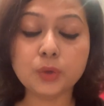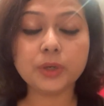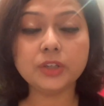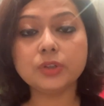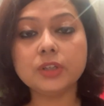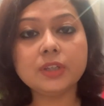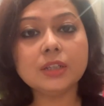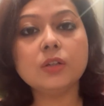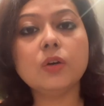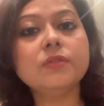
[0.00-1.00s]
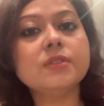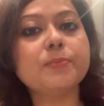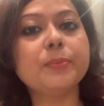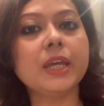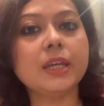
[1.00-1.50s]
where you're giving a lot of
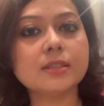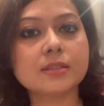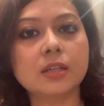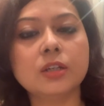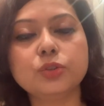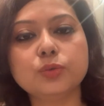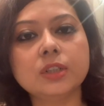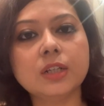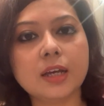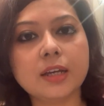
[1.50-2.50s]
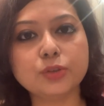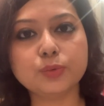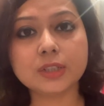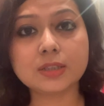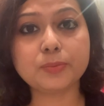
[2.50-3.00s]
space to the client
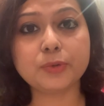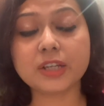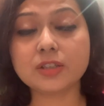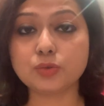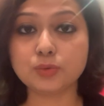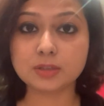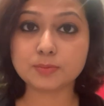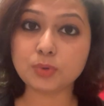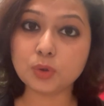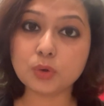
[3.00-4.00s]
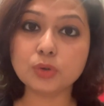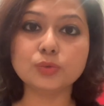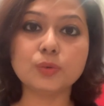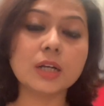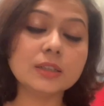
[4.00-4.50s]
to express, to explore,
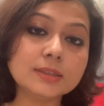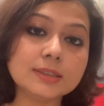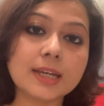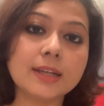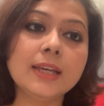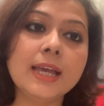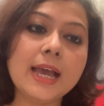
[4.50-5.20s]
to understand,